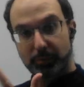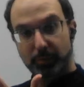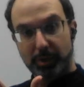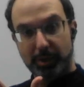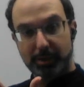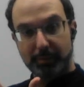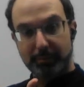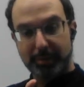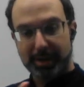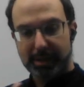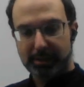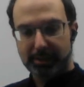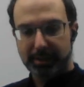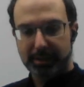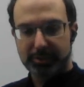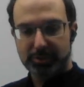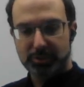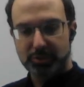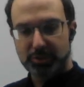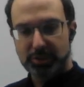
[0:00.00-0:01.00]
Welcome back,
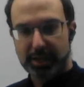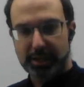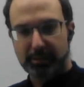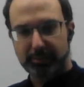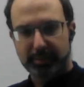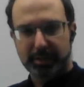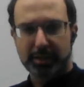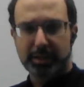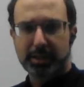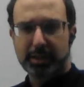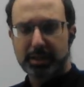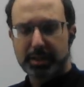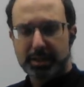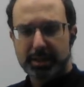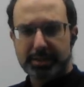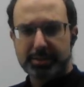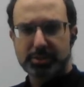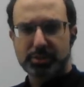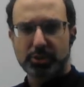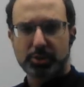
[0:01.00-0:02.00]
ladies and gentlemen.
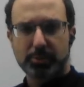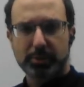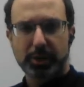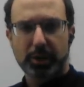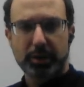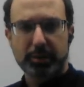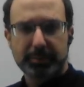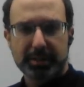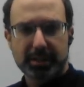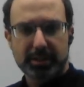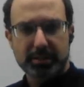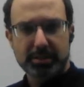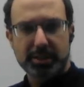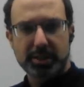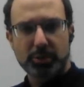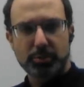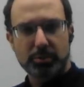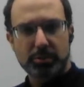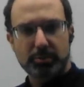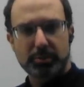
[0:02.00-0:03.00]
So we're going to be
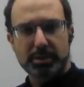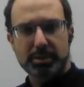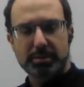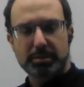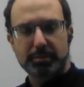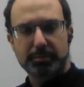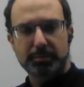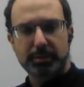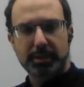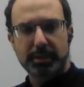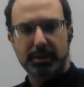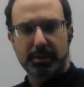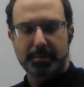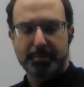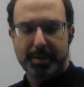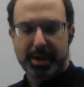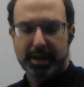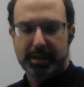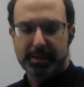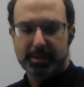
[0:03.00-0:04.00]
continuing with some
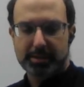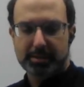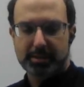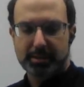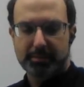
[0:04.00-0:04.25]
kinematics.